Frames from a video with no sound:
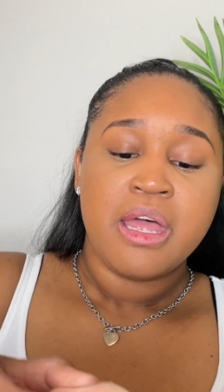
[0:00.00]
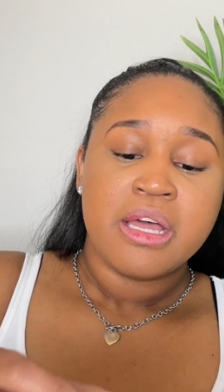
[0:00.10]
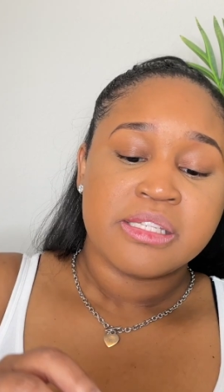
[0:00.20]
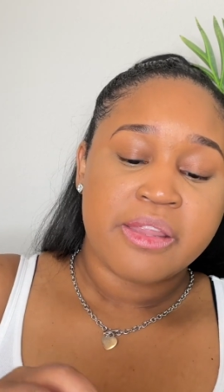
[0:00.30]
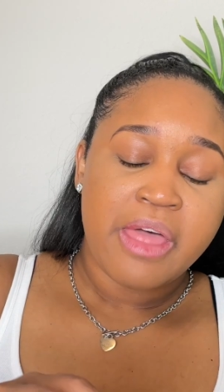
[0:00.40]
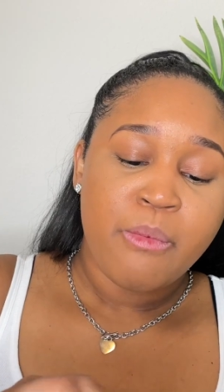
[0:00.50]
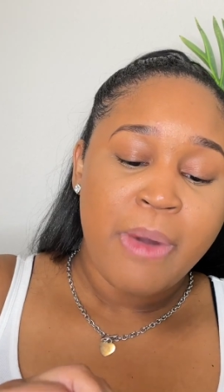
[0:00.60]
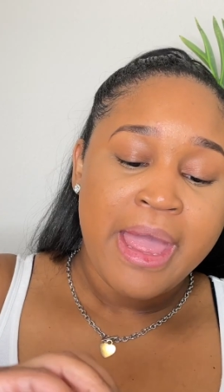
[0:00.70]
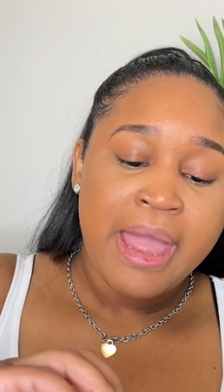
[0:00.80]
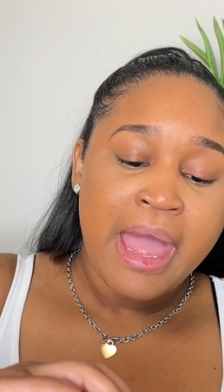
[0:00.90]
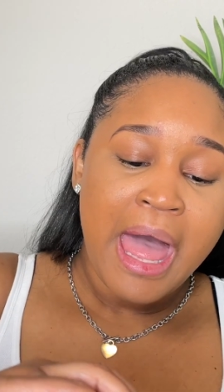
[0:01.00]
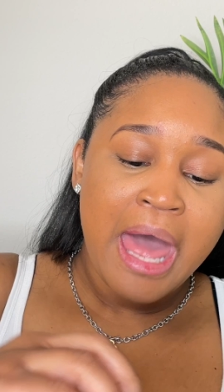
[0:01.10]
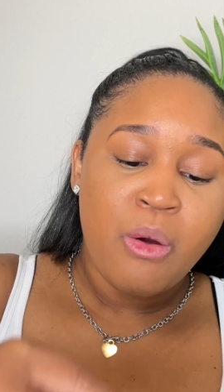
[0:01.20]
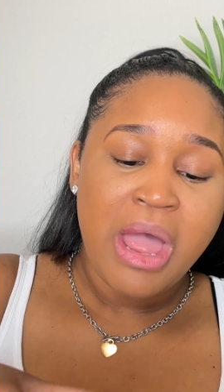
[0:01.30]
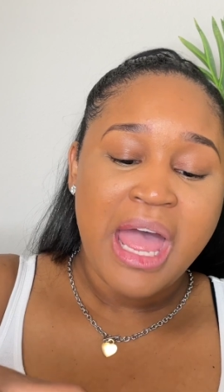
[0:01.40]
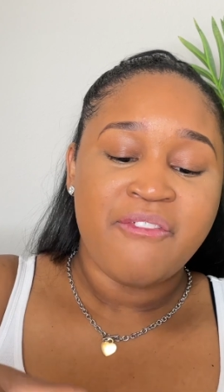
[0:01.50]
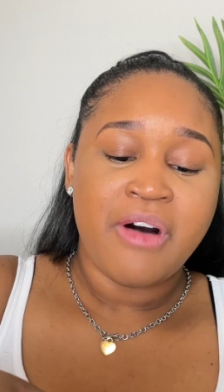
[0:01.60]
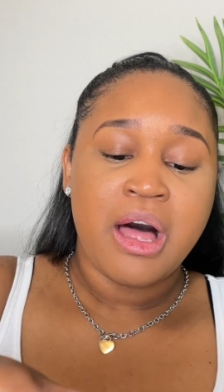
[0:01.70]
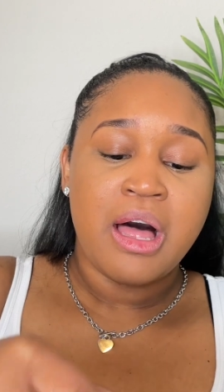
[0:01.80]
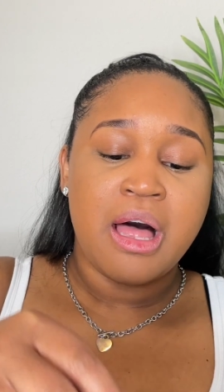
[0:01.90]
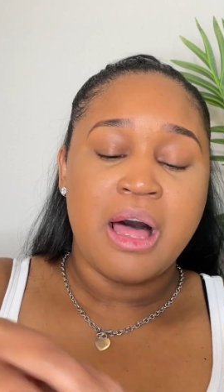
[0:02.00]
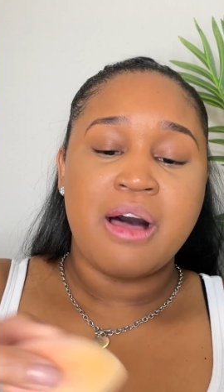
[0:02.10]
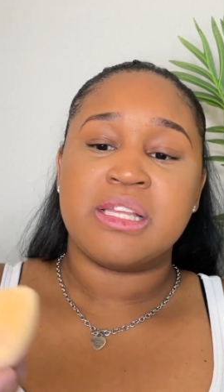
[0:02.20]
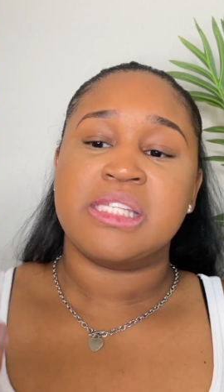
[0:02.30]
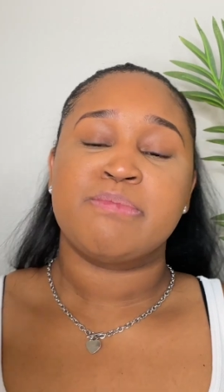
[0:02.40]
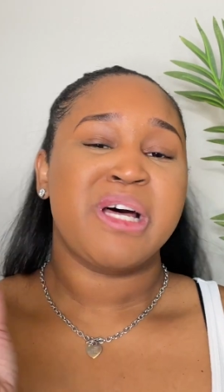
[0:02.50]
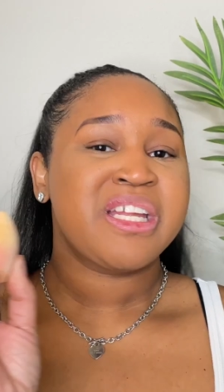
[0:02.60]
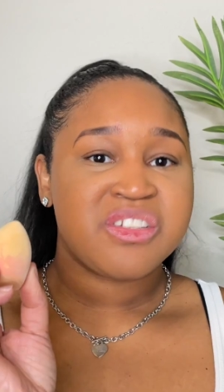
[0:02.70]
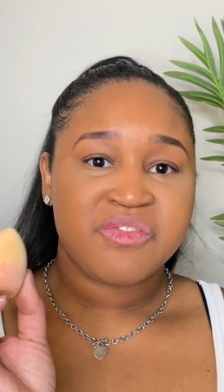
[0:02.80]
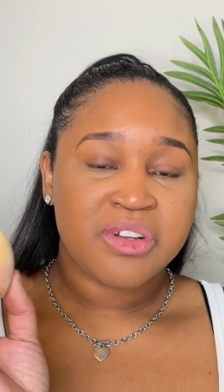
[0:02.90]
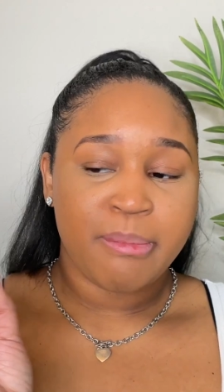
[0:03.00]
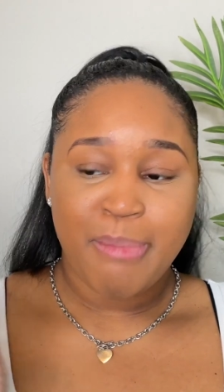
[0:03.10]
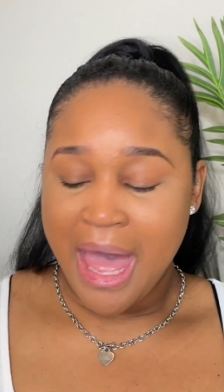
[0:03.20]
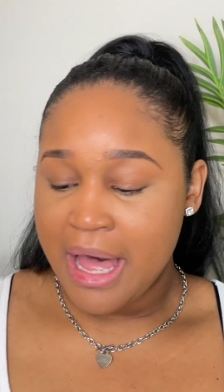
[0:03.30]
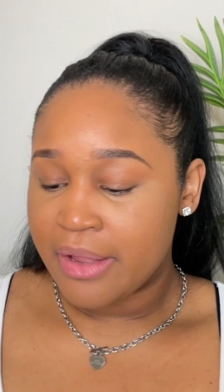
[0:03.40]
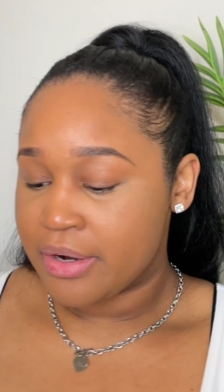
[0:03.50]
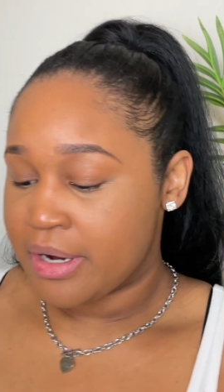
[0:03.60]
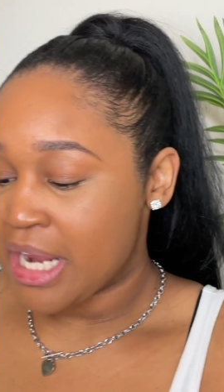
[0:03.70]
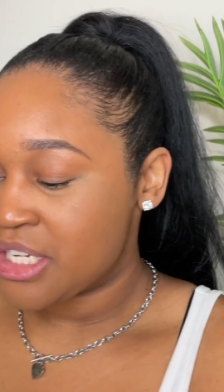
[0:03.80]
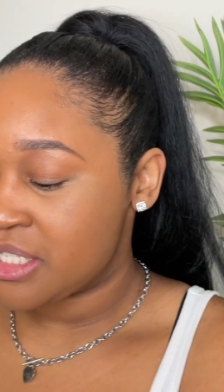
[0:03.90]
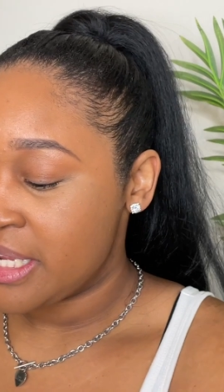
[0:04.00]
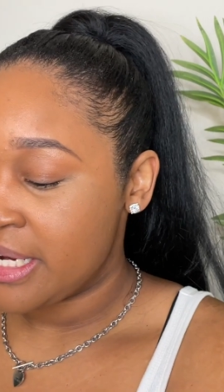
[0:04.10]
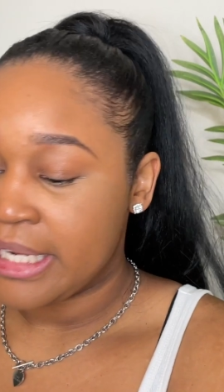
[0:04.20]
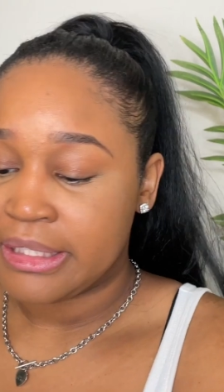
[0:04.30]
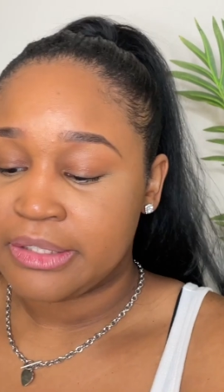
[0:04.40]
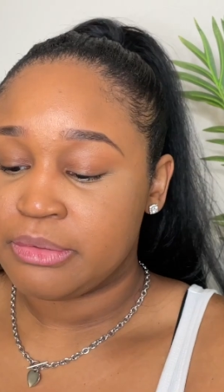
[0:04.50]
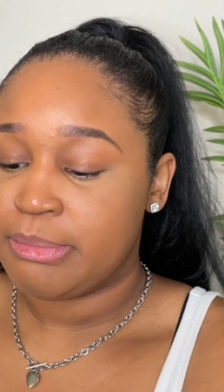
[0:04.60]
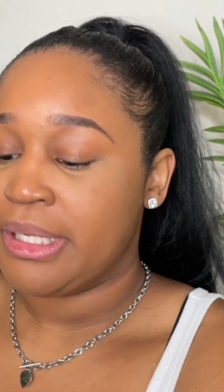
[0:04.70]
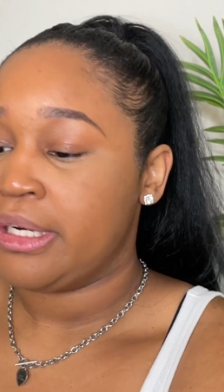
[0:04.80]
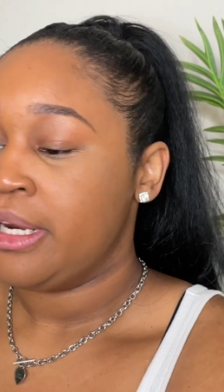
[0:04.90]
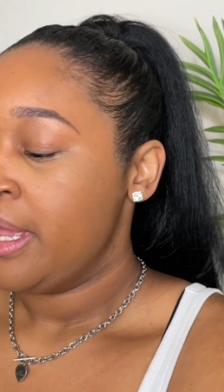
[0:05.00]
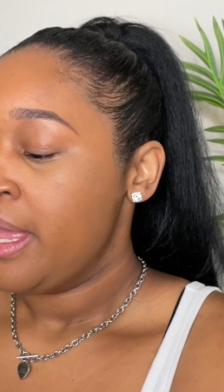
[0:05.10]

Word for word: So that way I don't have a sponge full of powder. I just needed a little bit.